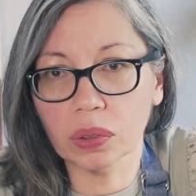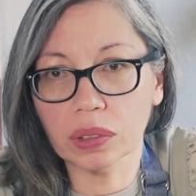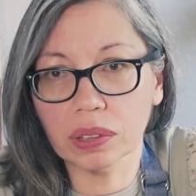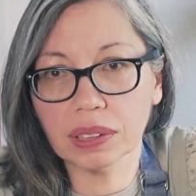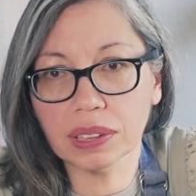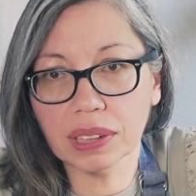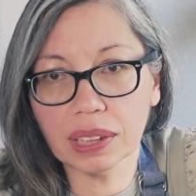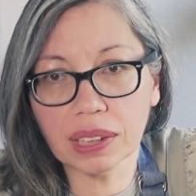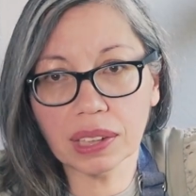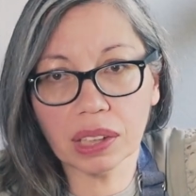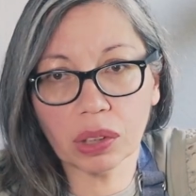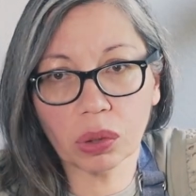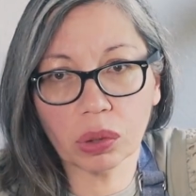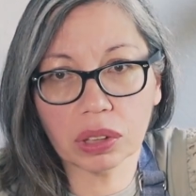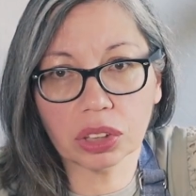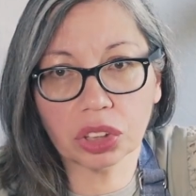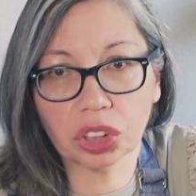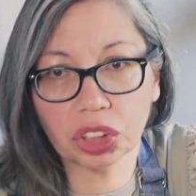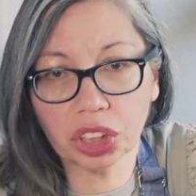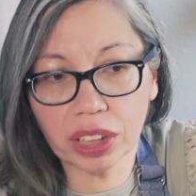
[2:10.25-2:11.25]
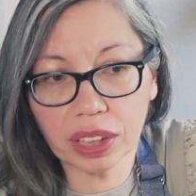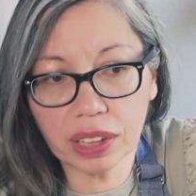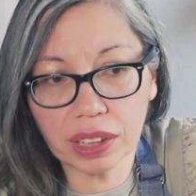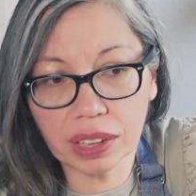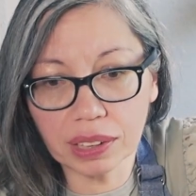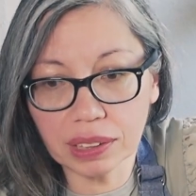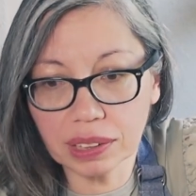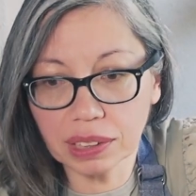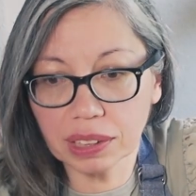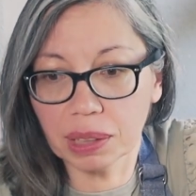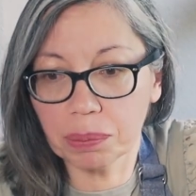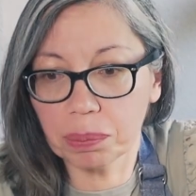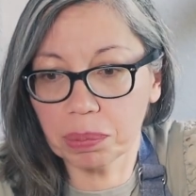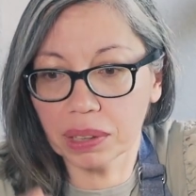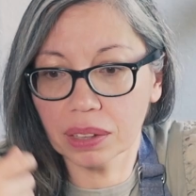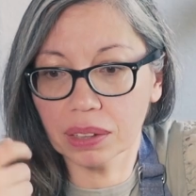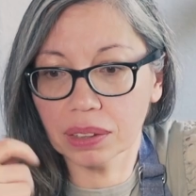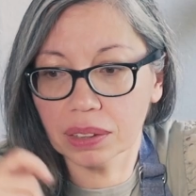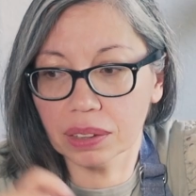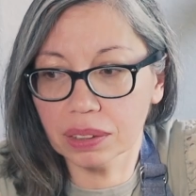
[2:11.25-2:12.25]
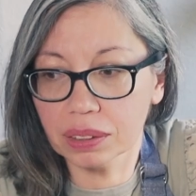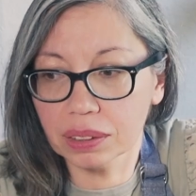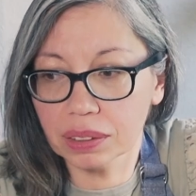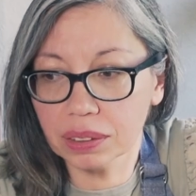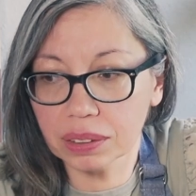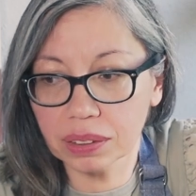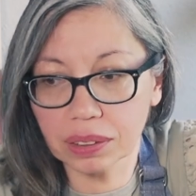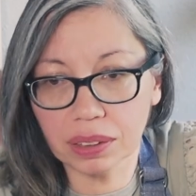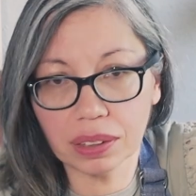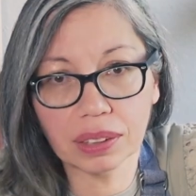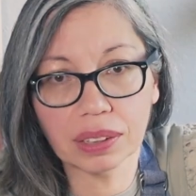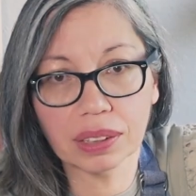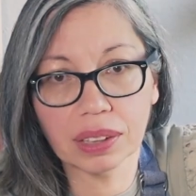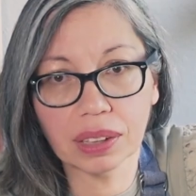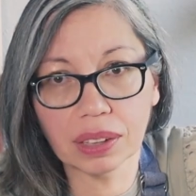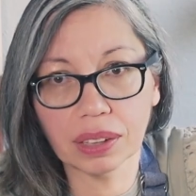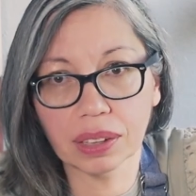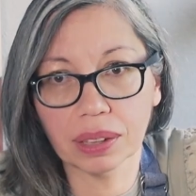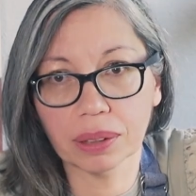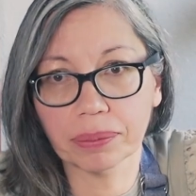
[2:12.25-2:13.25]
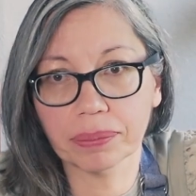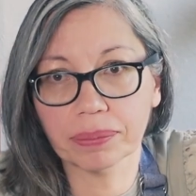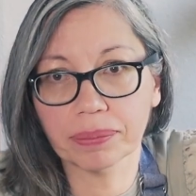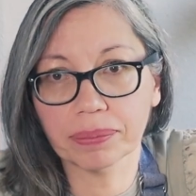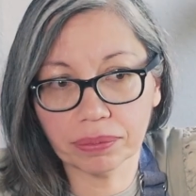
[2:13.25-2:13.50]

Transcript: Sitting on a chair and sipping a tea.